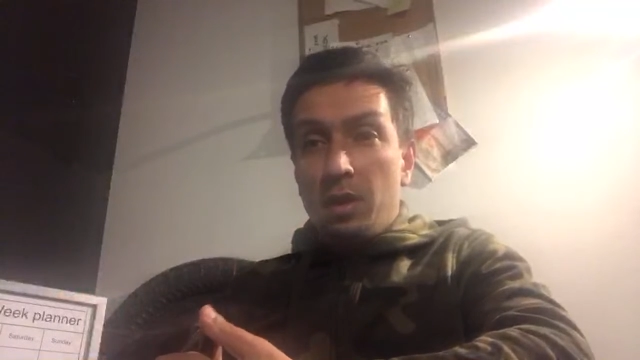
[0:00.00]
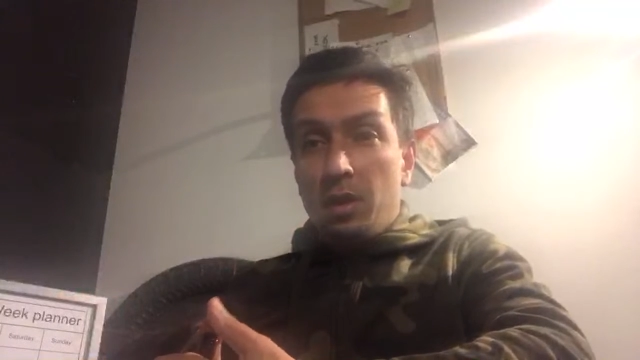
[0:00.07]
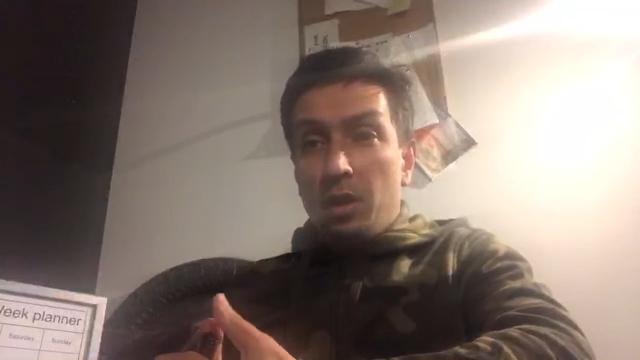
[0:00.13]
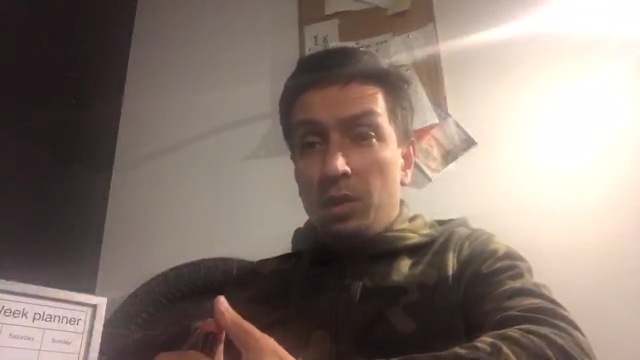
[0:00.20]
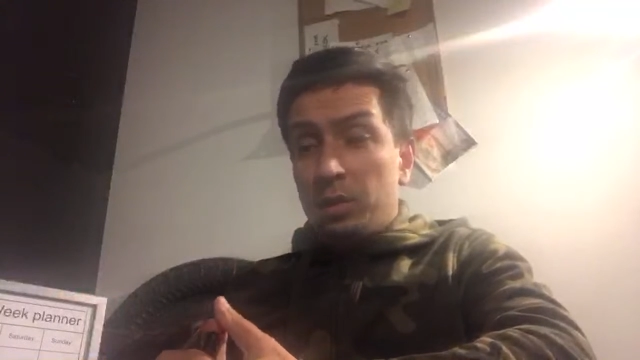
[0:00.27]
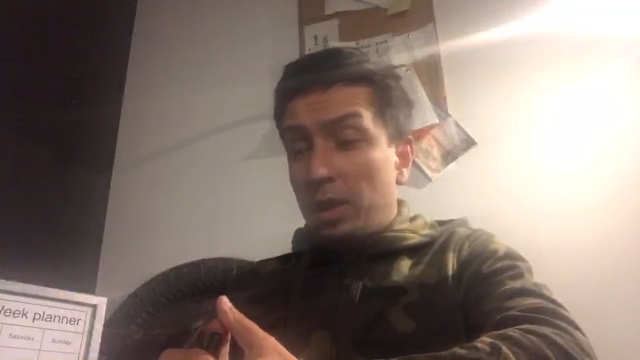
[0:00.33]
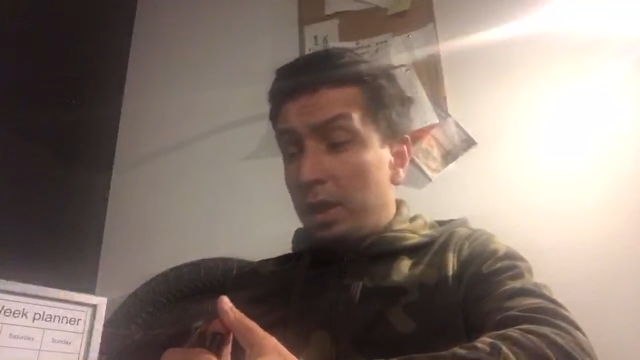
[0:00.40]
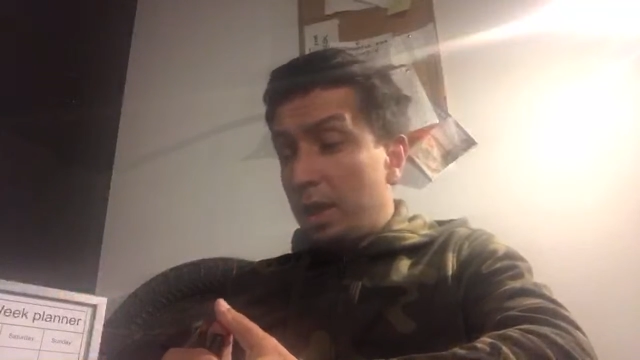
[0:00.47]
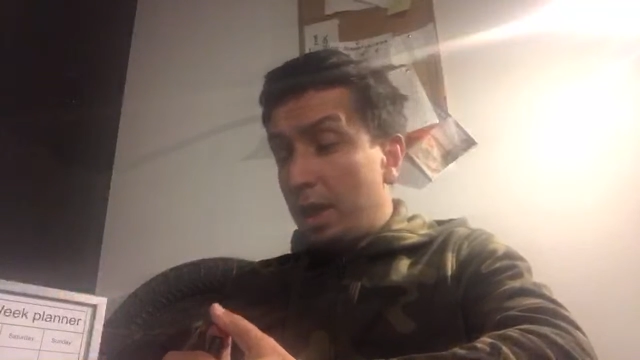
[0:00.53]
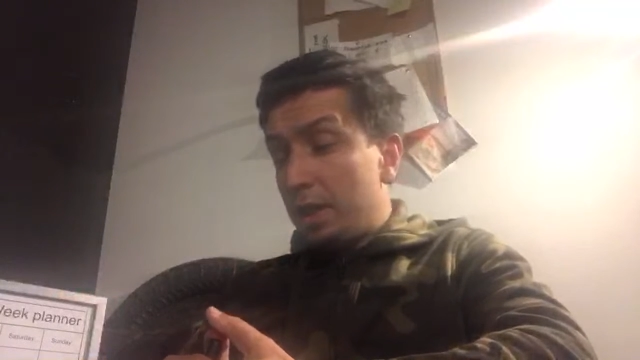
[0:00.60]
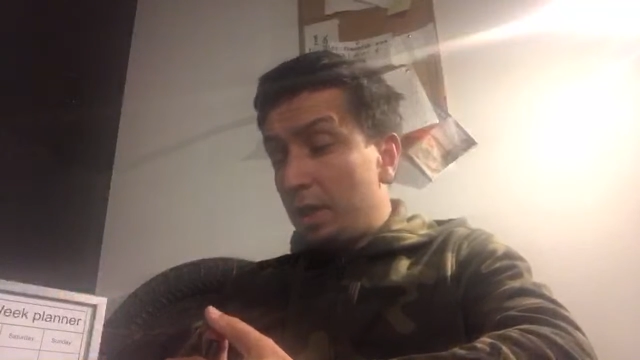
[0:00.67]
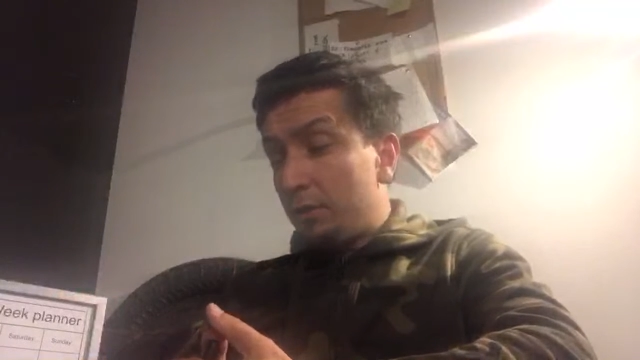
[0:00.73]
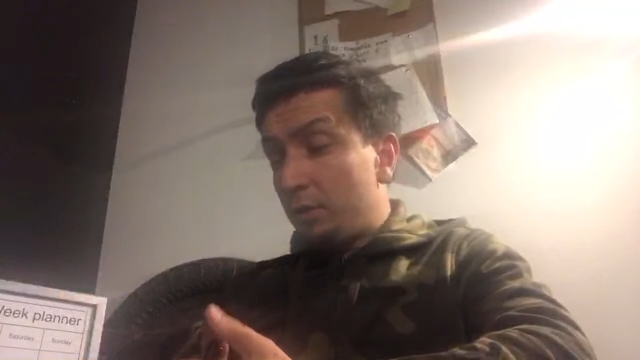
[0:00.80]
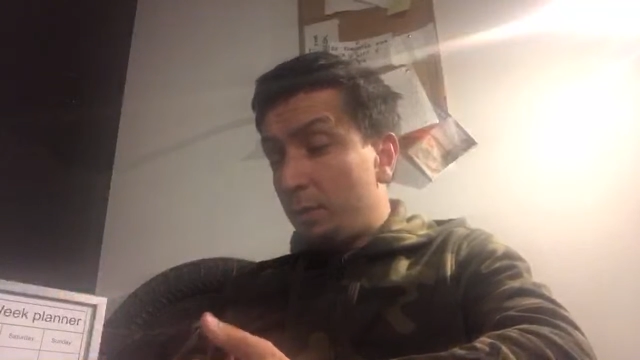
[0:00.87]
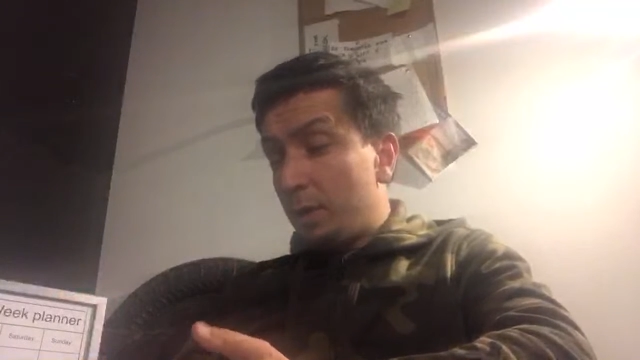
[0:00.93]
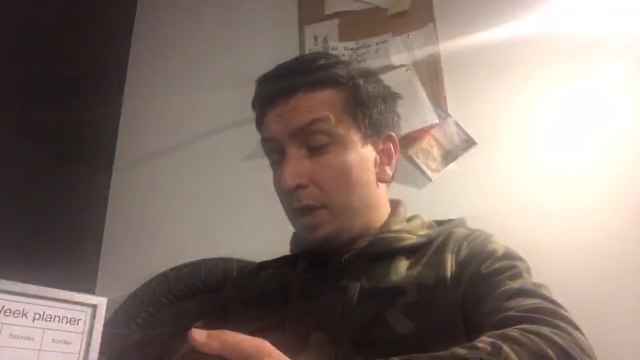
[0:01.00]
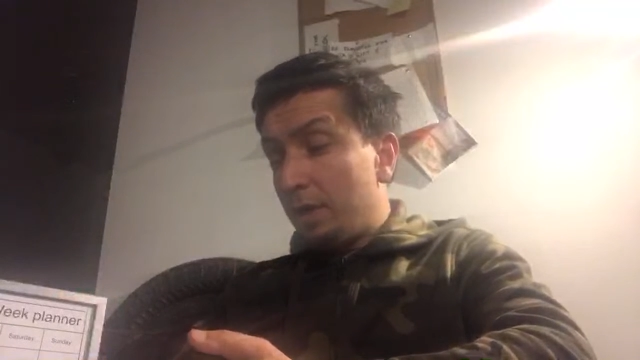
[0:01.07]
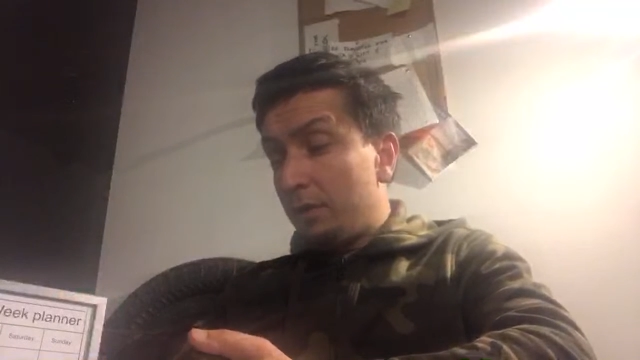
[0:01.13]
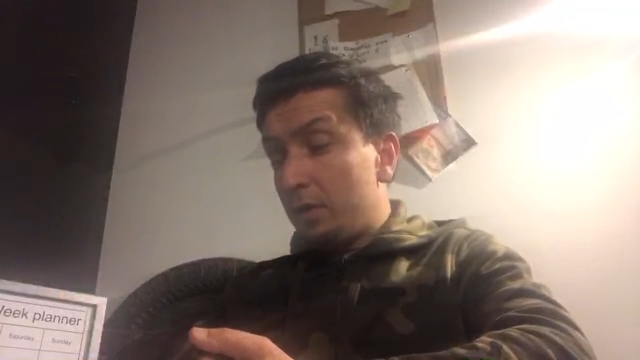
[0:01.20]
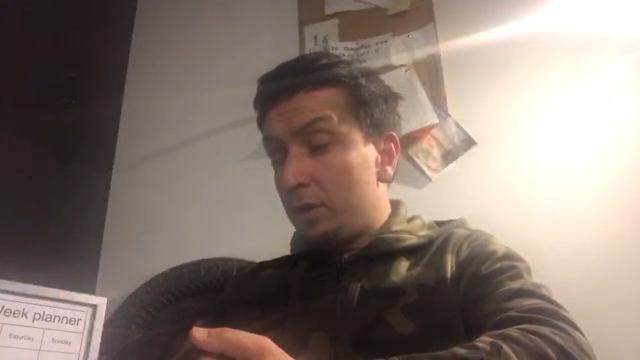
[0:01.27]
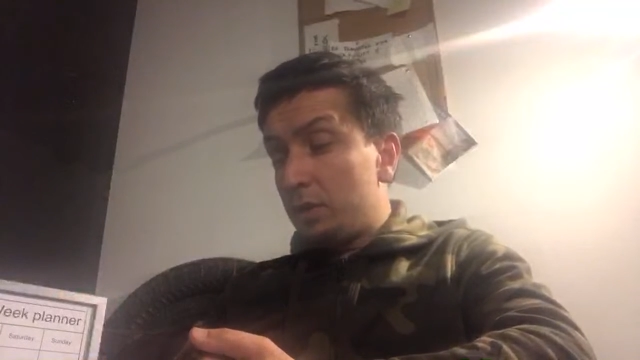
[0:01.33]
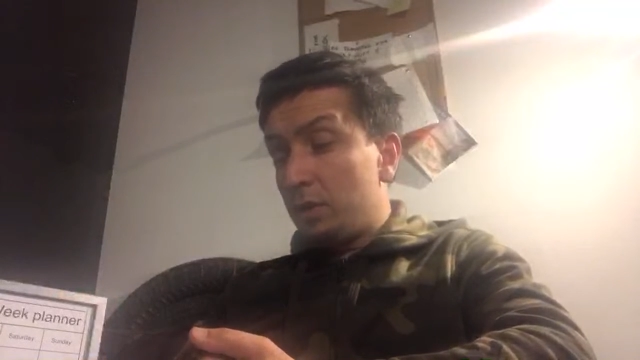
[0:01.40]
Okay, and then from
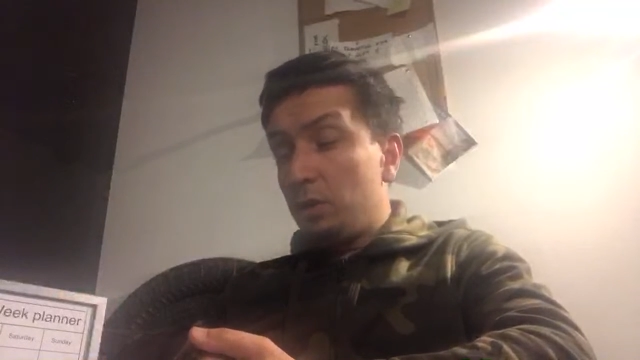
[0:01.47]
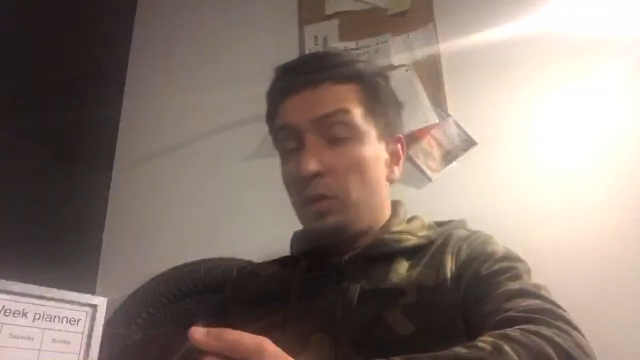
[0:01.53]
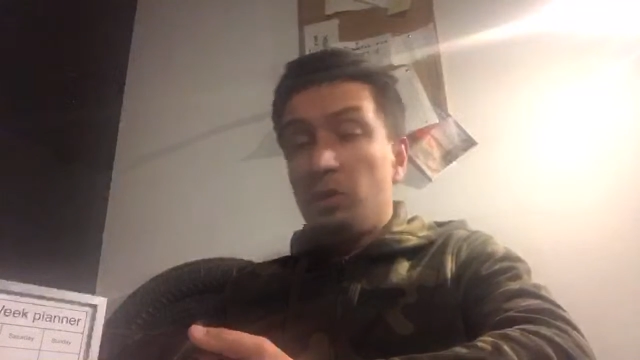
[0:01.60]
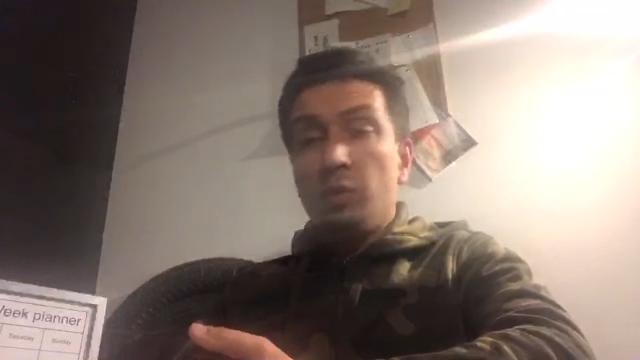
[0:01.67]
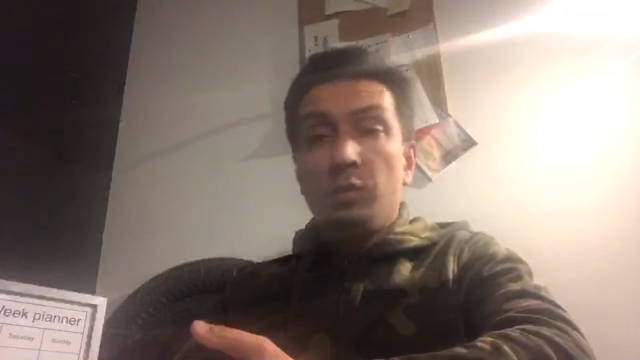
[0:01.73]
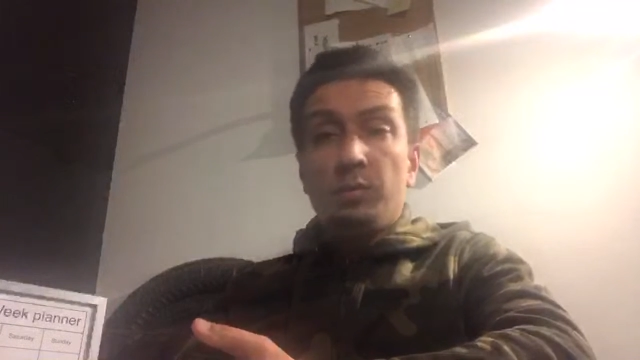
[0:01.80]
11 to